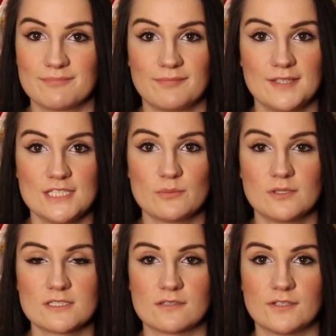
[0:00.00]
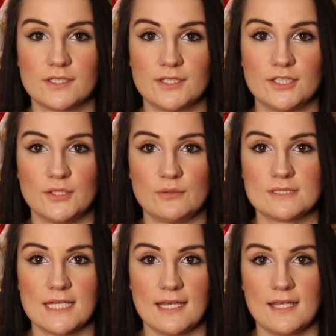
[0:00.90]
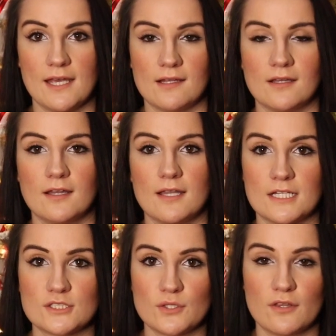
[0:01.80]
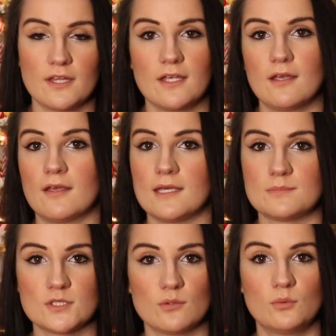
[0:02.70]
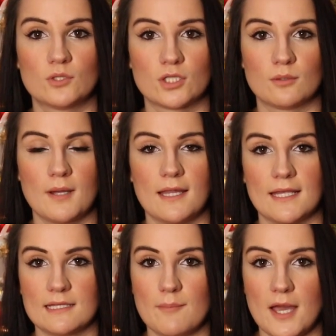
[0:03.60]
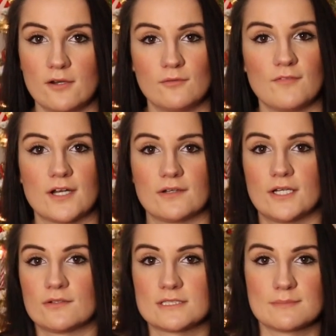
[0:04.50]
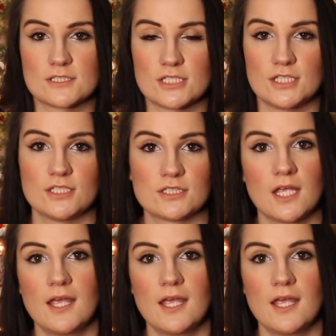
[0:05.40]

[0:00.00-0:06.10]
These ones are very cute. Again, not too thick, keeps you warm. I like the pattern, very Christmassy.